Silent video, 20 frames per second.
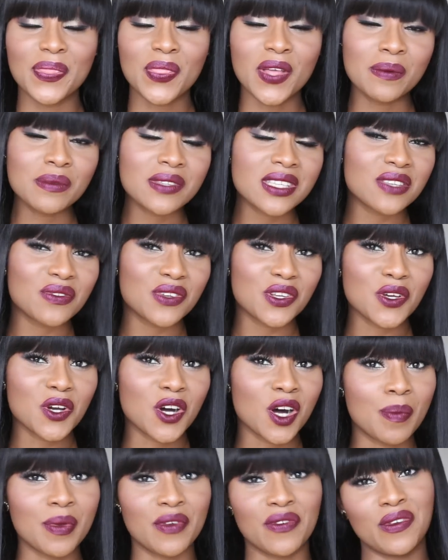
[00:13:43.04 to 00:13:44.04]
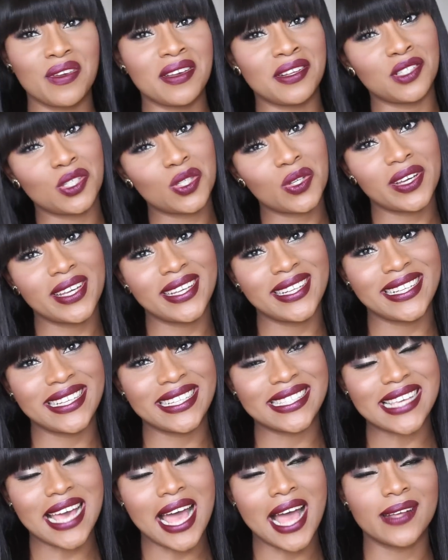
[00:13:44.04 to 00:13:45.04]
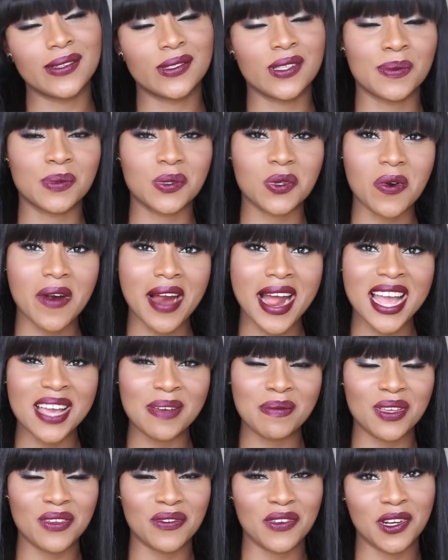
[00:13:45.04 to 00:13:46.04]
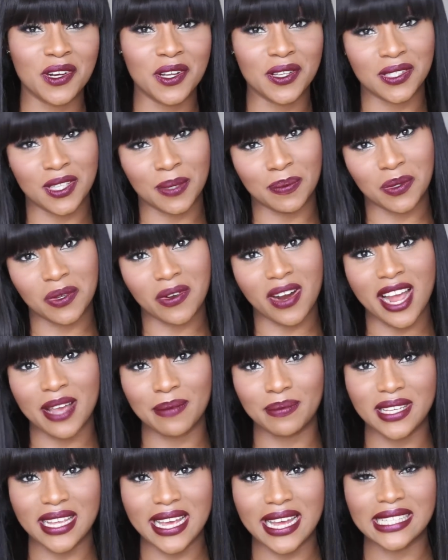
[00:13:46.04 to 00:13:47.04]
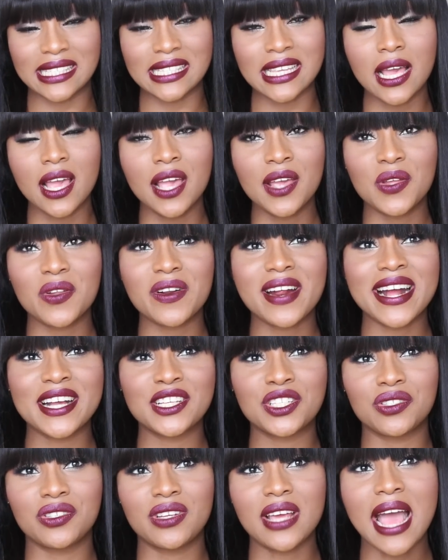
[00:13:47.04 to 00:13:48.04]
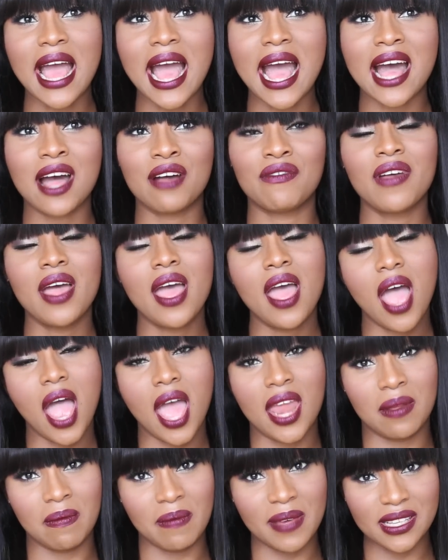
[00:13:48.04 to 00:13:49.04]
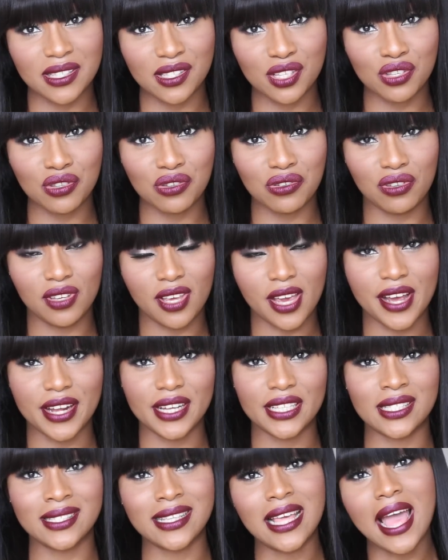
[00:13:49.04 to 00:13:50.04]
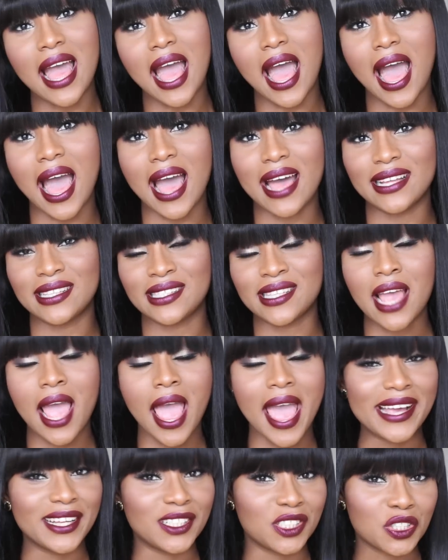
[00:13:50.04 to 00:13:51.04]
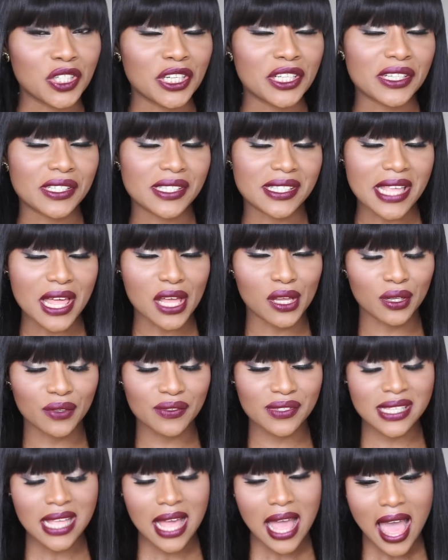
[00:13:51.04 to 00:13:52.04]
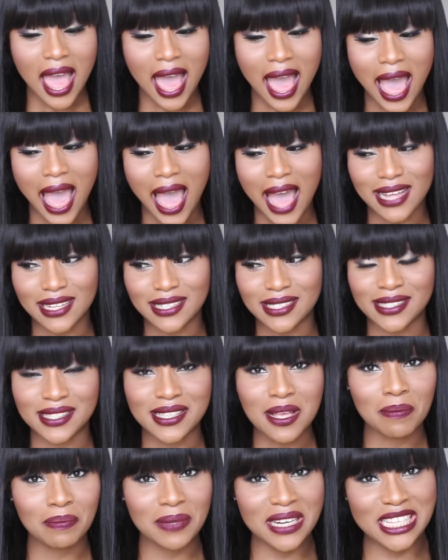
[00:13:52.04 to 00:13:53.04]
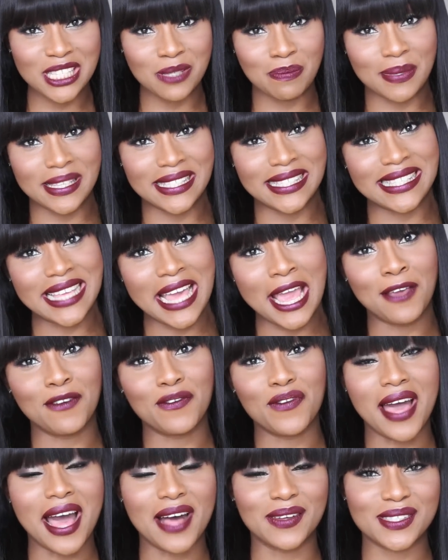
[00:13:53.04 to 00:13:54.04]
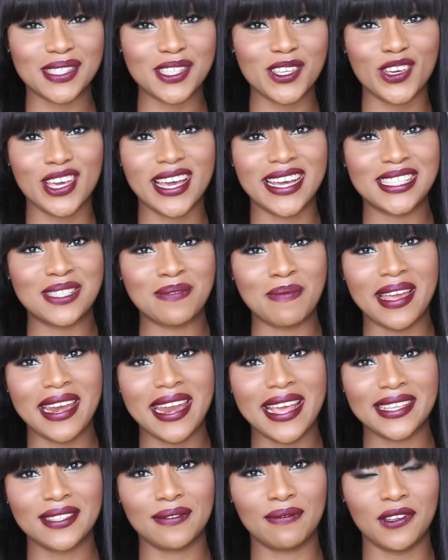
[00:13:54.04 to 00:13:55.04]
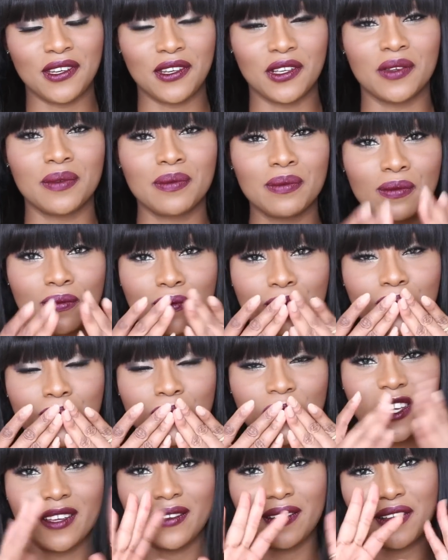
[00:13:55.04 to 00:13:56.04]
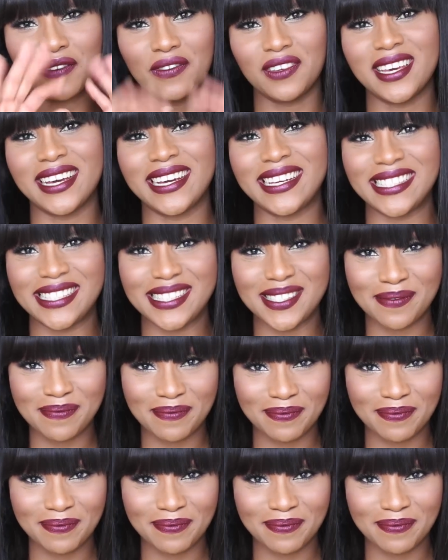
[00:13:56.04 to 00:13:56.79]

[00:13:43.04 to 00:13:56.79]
Thumbs this video up if you enjoyed it, and subscribe if you're not subscribed yet. You guys should have an amazing New Year's and enjoy yourselves, and please be safe. I'll see you guys in my next video. Love you guys.